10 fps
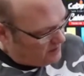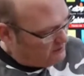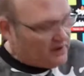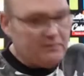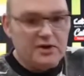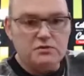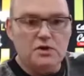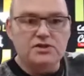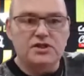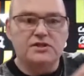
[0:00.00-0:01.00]
If anybody's
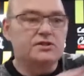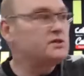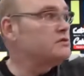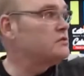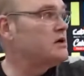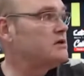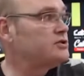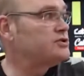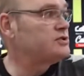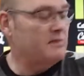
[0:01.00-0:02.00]
wanting to,
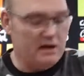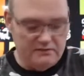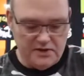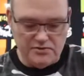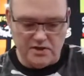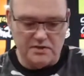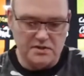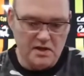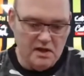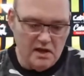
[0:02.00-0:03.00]
just as a matter of interest,
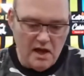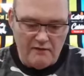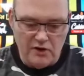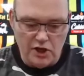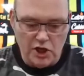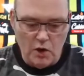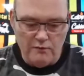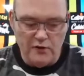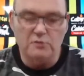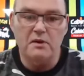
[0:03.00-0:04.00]
I've got a
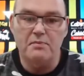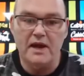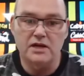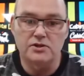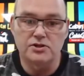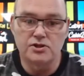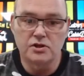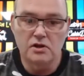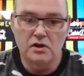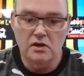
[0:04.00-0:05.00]
GoFundMe page
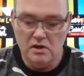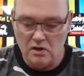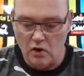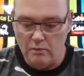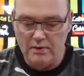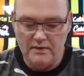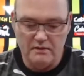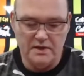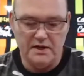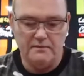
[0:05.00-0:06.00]
up at the
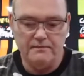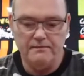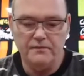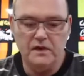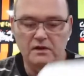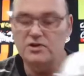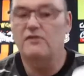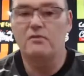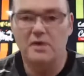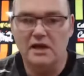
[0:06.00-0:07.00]
minute. Not
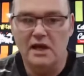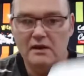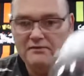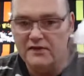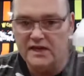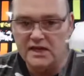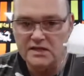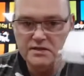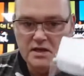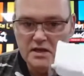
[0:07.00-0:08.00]
for me, like, for
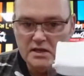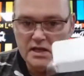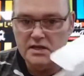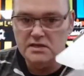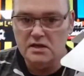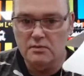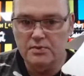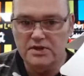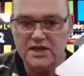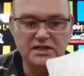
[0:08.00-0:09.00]
these. These are
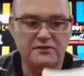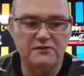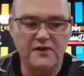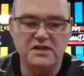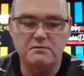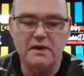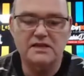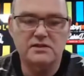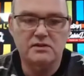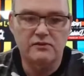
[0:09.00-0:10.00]
protective face
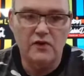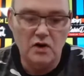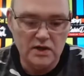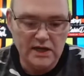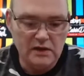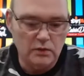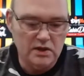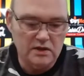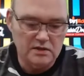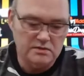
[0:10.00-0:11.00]
masks for key
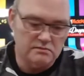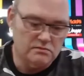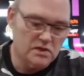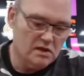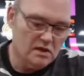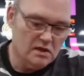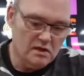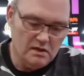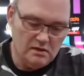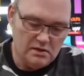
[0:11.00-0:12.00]
workers and,
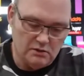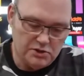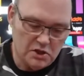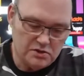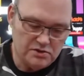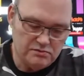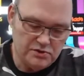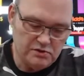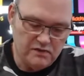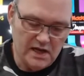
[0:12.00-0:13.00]
you know, doctors and
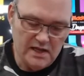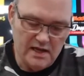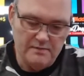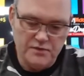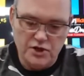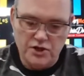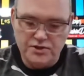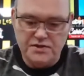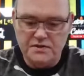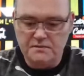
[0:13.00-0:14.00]
stuff like that,
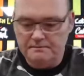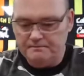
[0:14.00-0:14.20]
nurses.